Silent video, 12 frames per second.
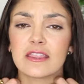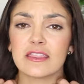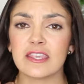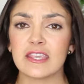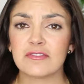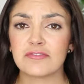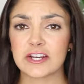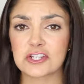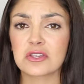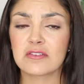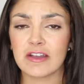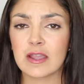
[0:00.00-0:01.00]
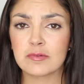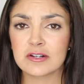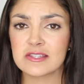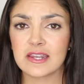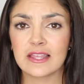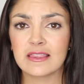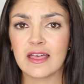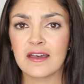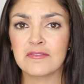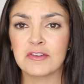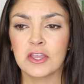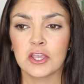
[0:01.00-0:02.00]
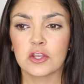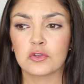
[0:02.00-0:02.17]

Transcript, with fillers: the Fresh Look fibers that I love,